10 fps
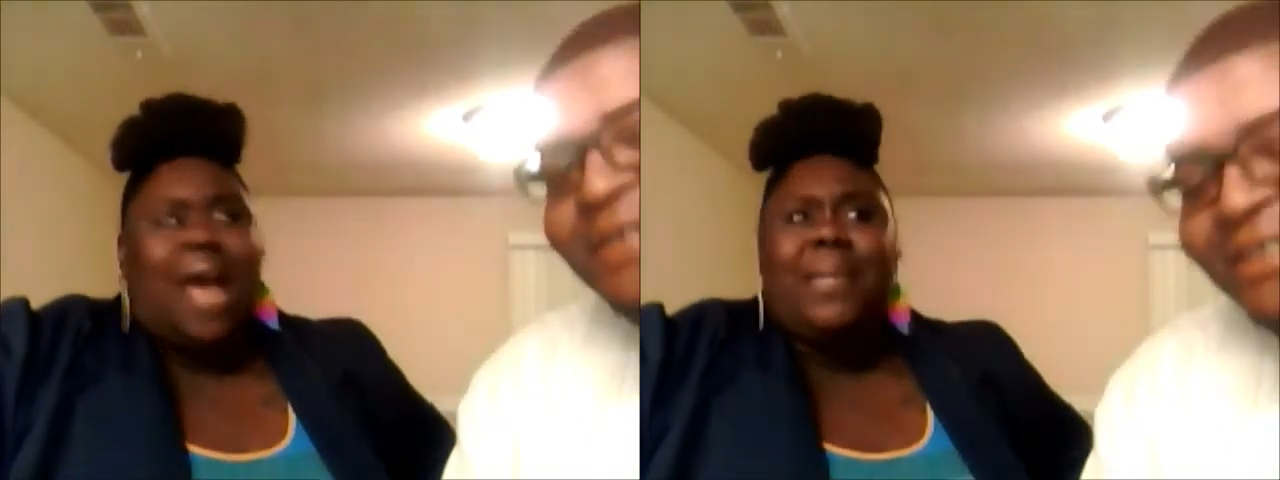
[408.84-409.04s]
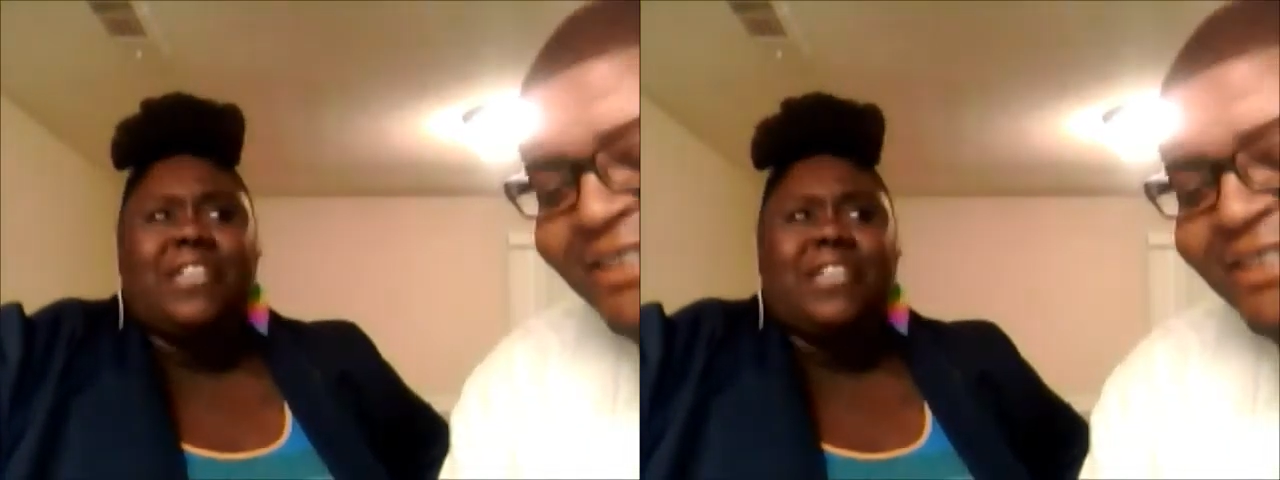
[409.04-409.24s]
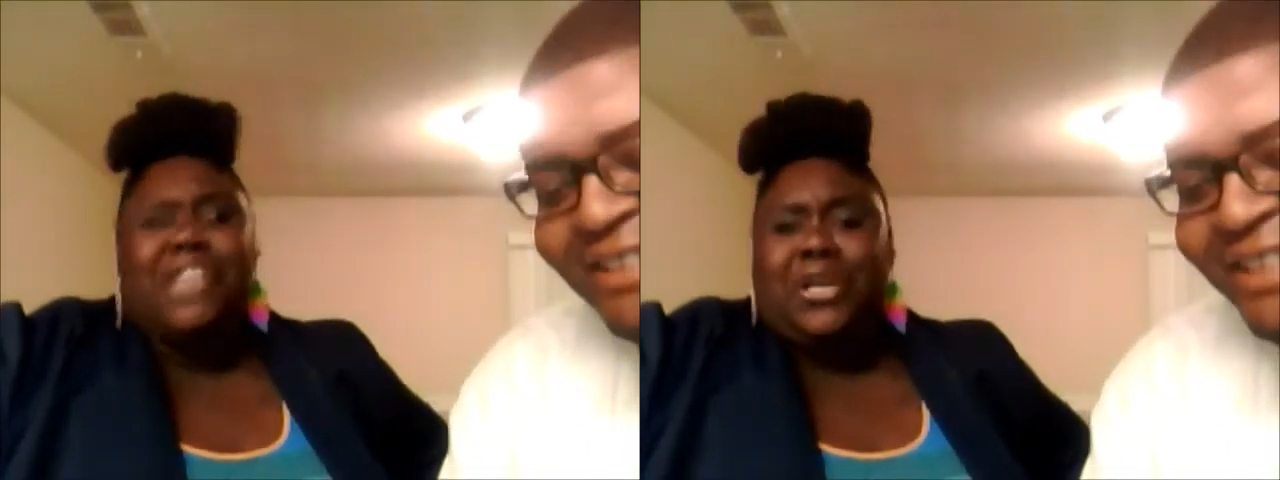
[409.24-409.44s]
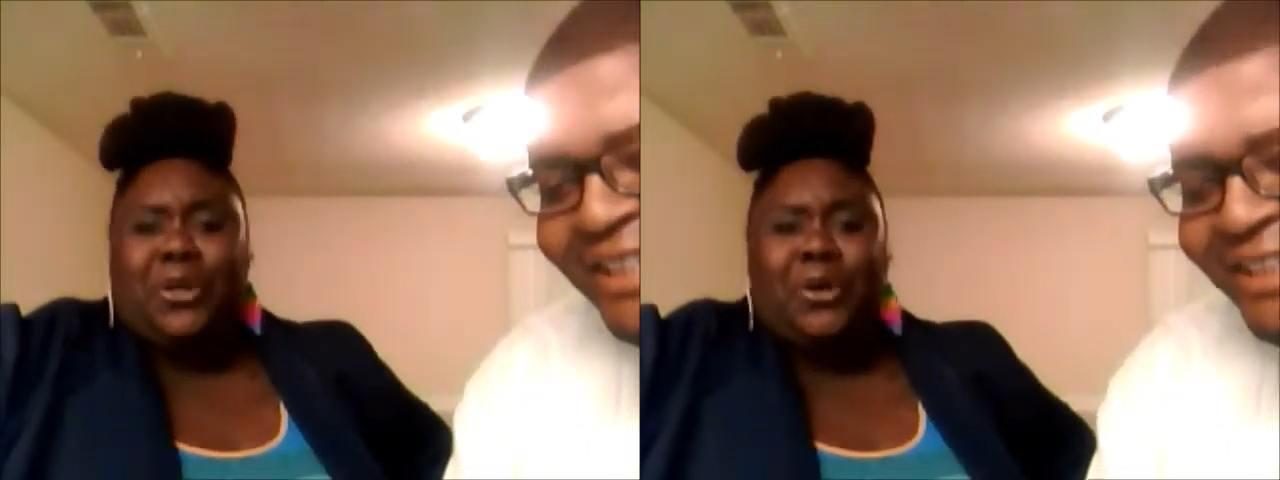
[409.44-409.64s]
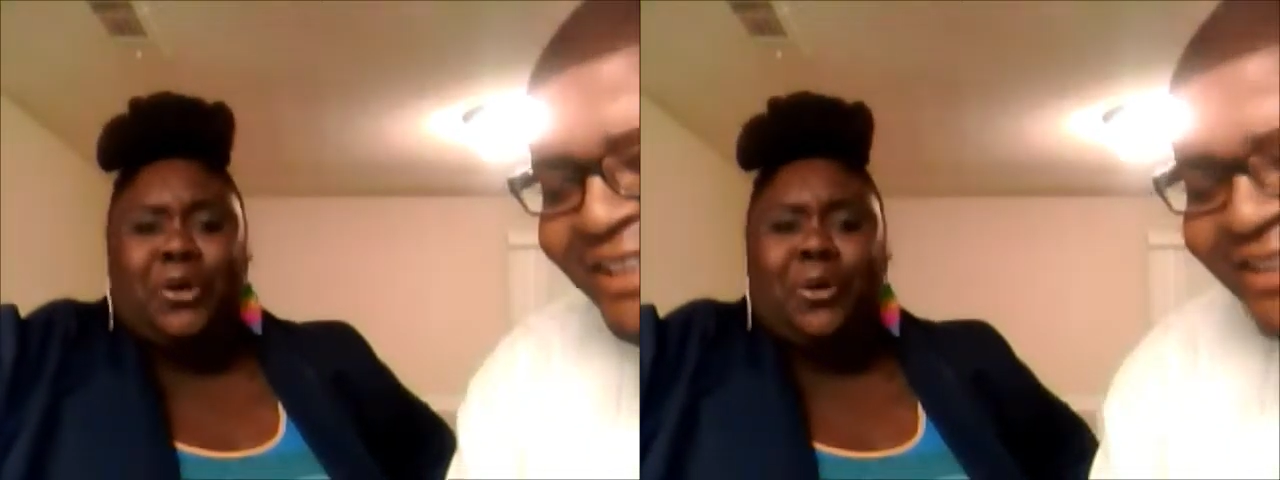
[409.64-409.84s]
I mean, she
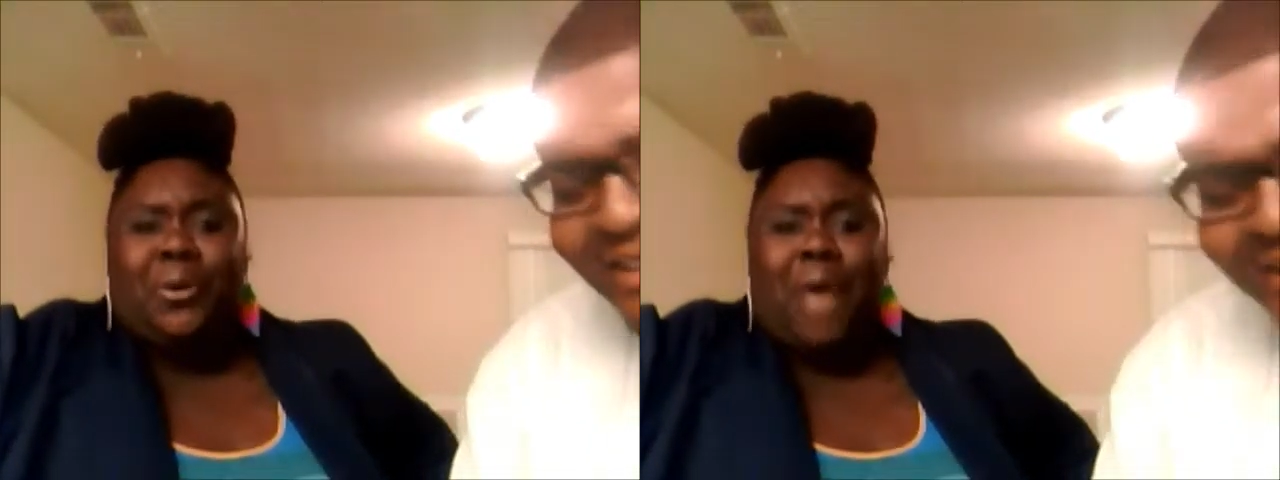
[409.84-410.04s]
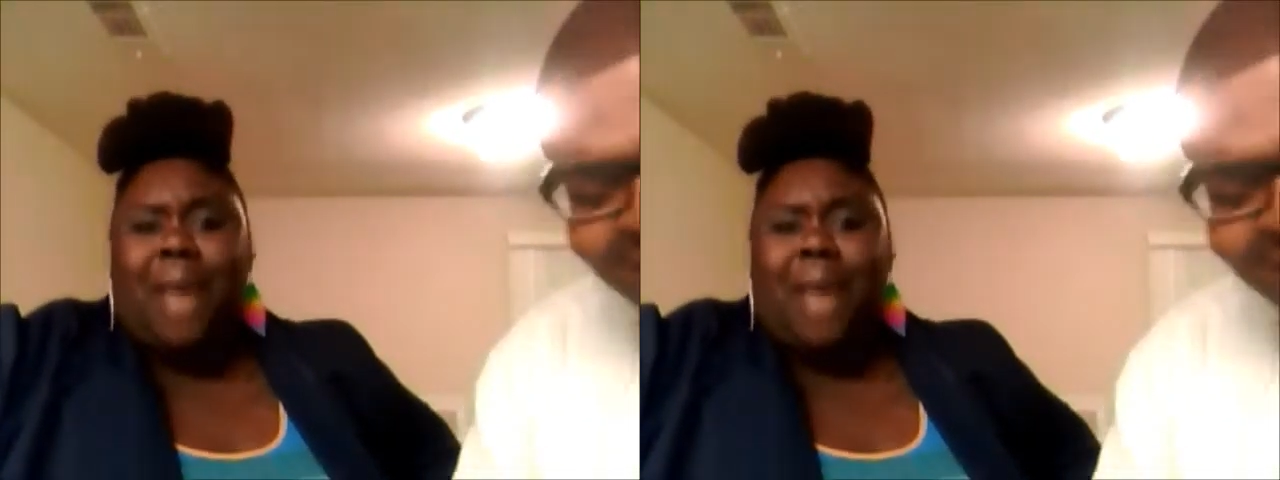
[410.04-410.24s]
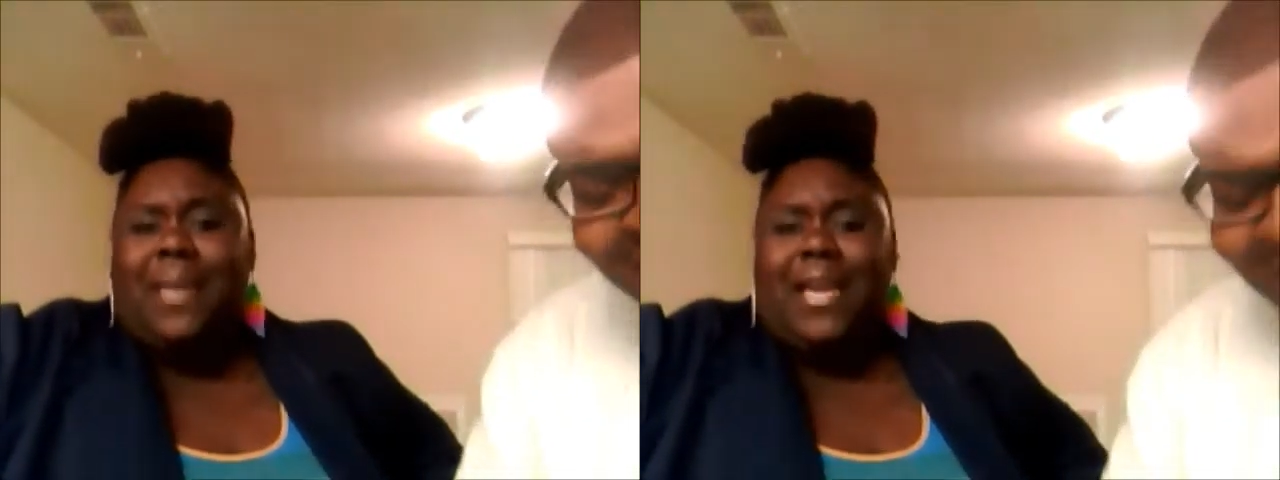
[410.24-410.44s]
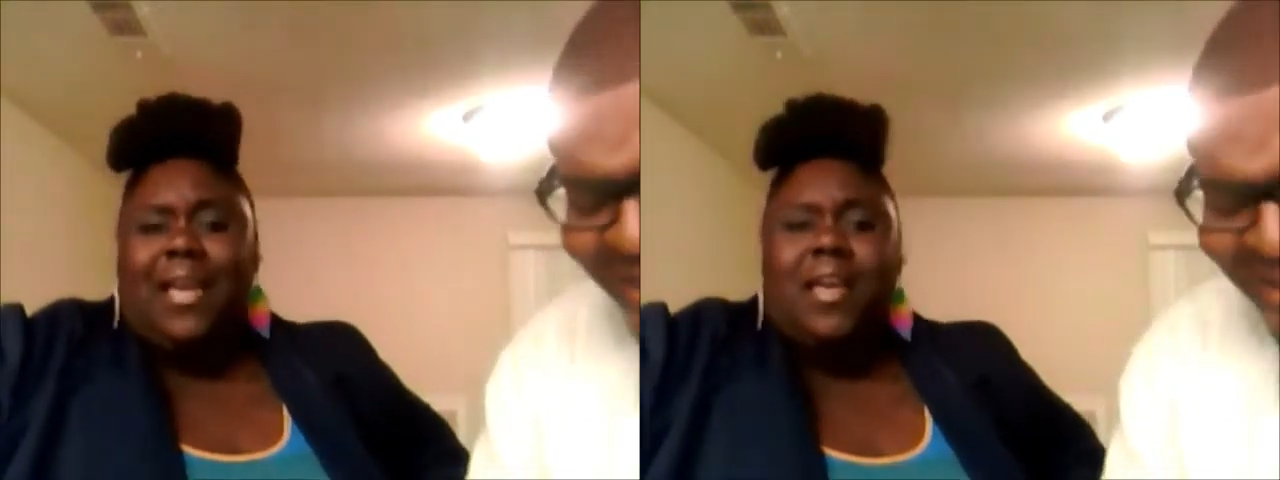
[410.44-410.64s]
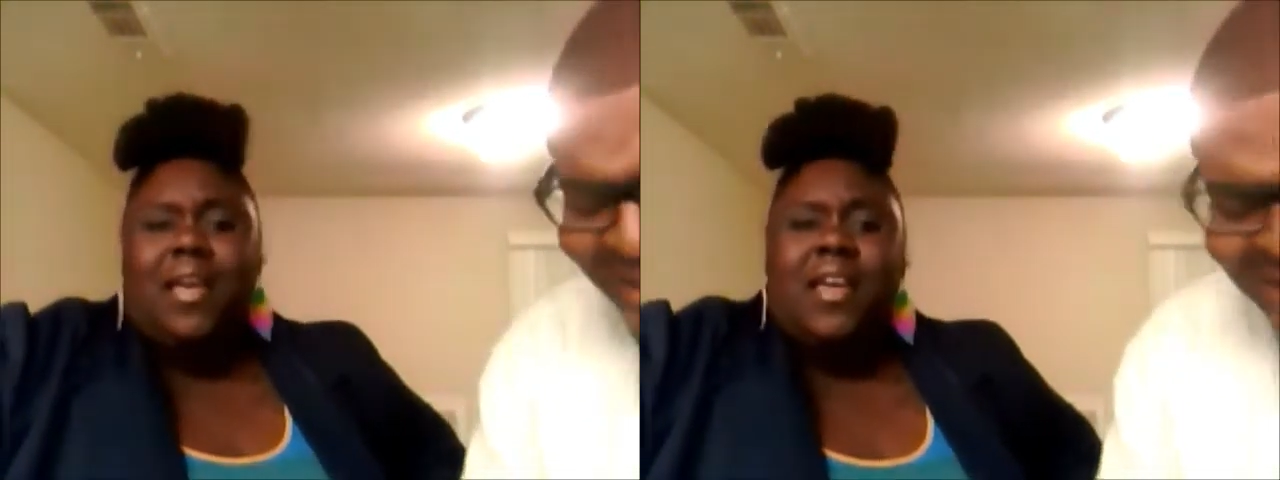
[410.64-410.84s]
cool.
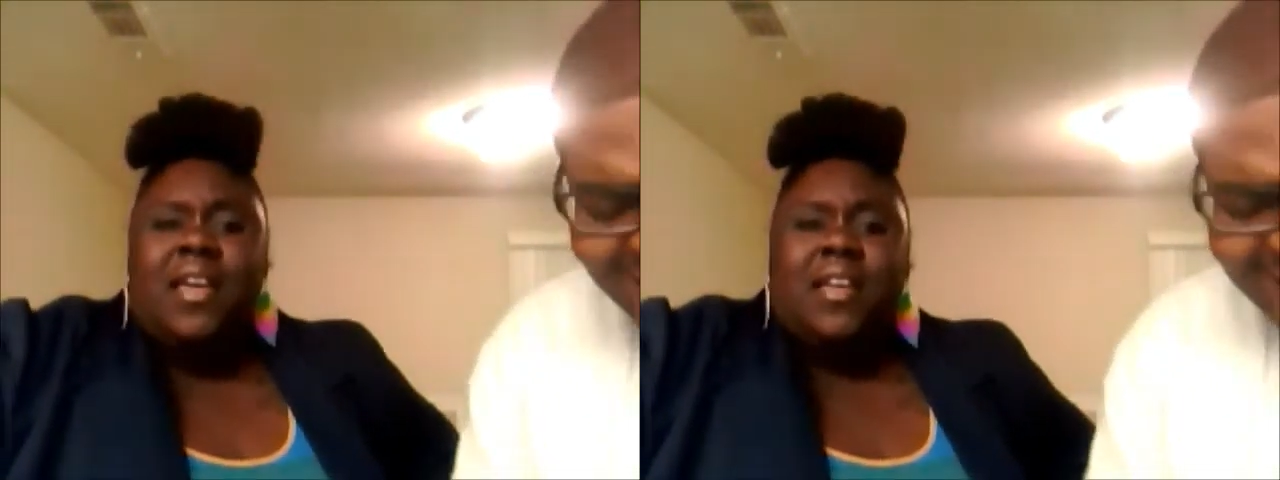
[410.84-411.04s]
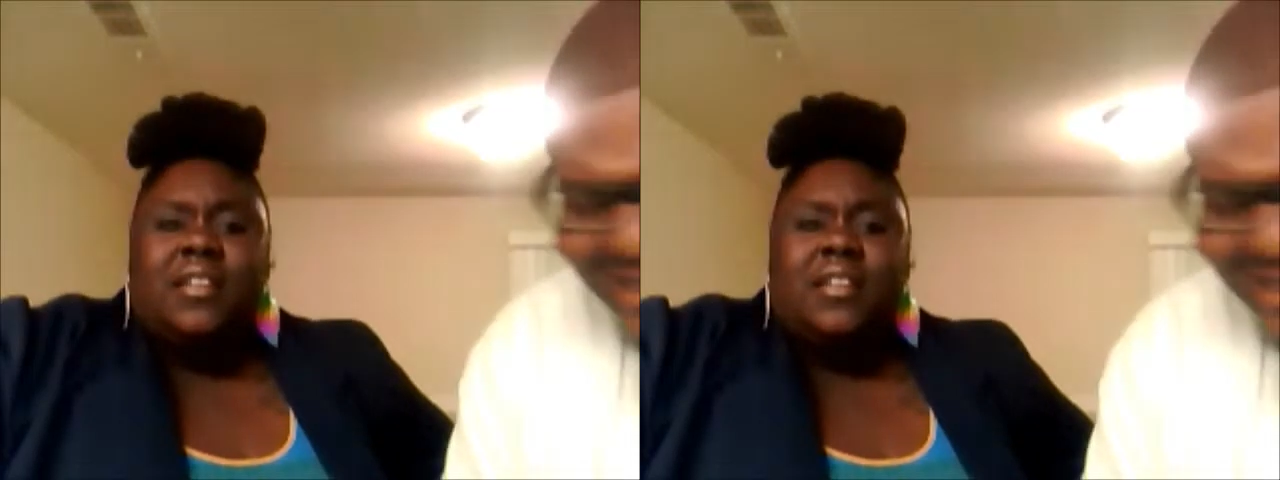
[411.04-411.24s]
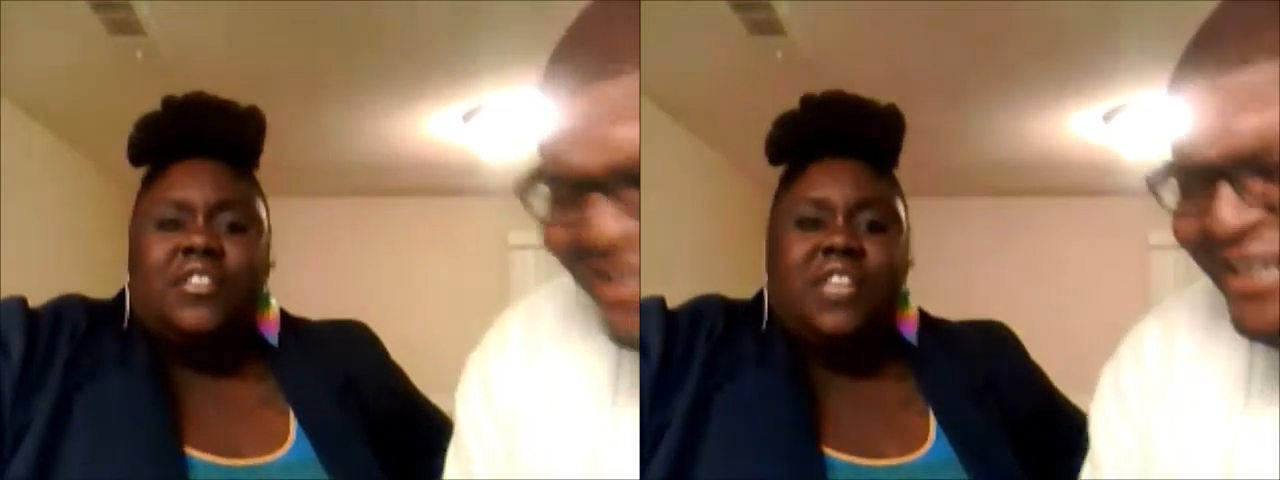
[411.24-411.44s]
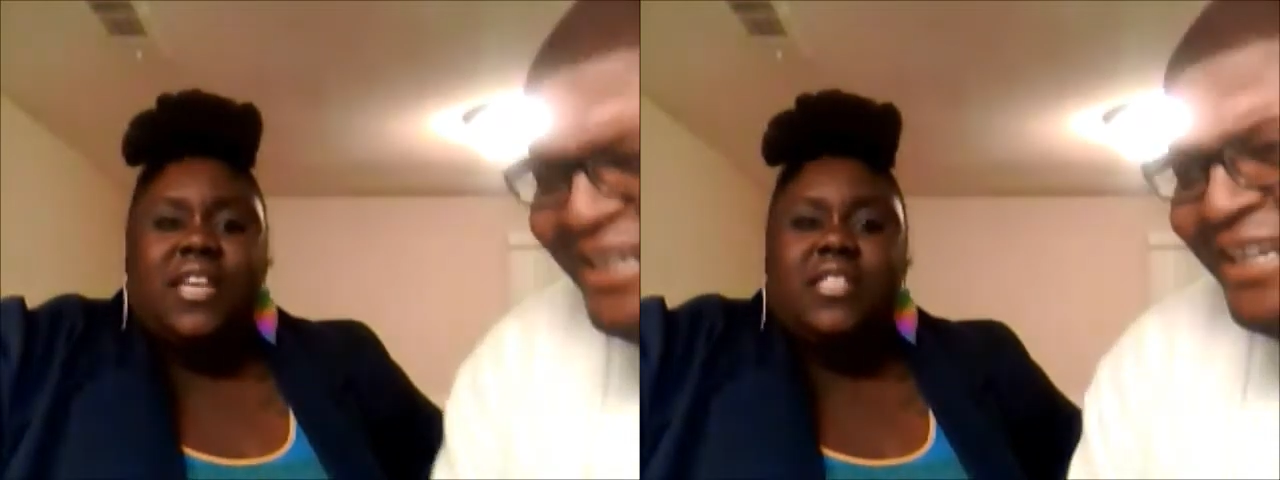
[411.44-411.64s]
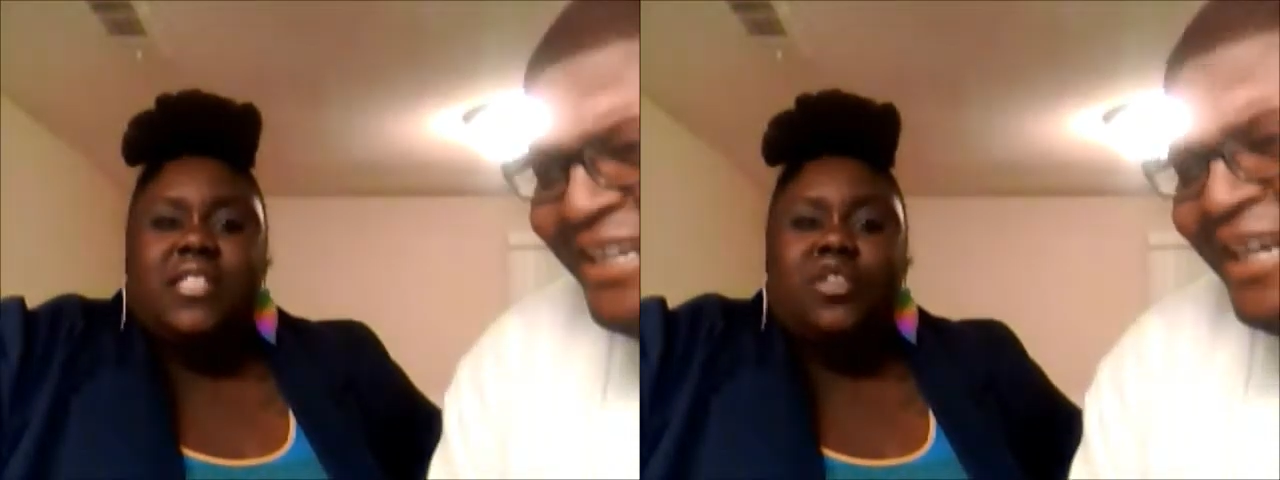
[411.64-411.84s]
I mean,
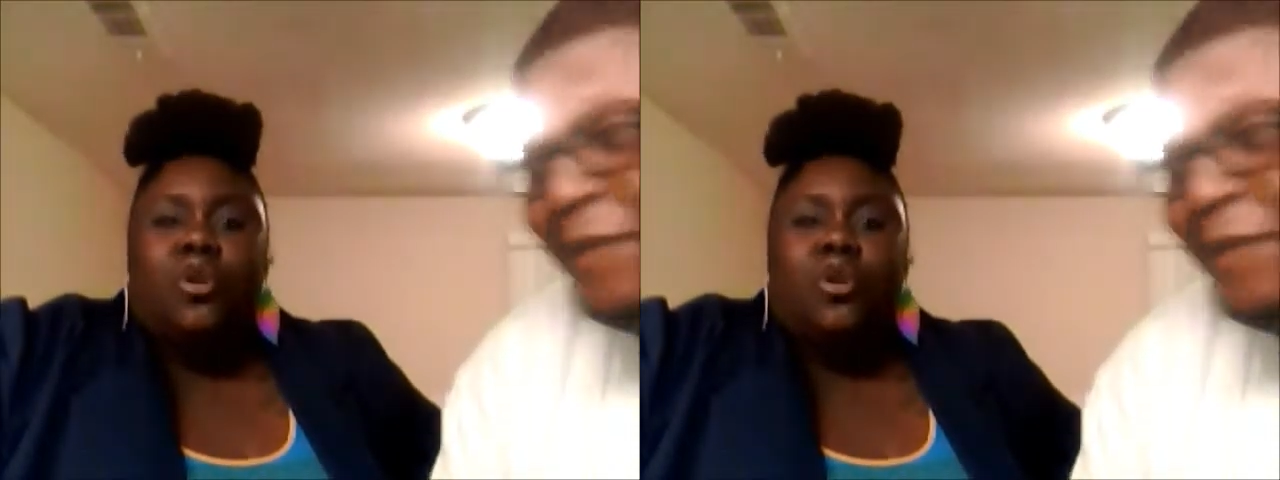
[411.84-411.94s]
she's cool.